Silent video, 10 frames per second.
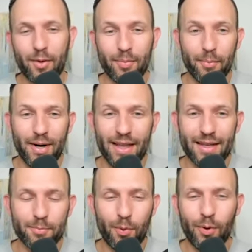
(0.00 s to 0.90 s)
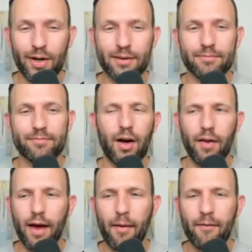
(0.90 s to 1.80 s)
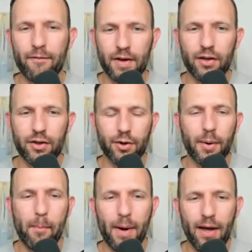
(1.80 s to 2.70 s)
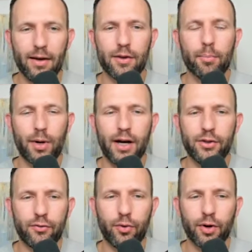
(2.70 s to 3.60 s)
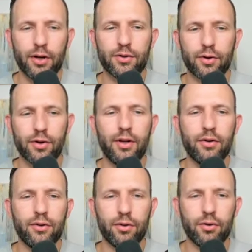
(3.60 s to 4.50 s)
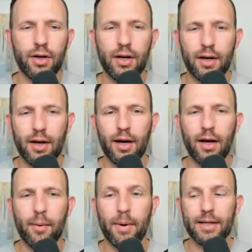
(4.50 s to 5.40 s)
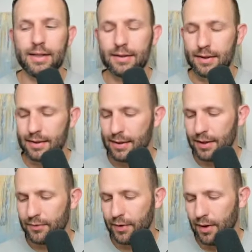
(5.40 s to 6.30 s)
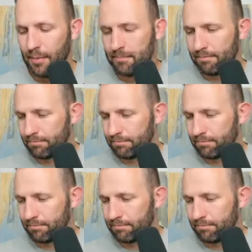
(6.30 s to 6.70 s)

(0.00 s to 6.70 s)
but by this point, all that failure and paying the price for it turned into an amazing success for them,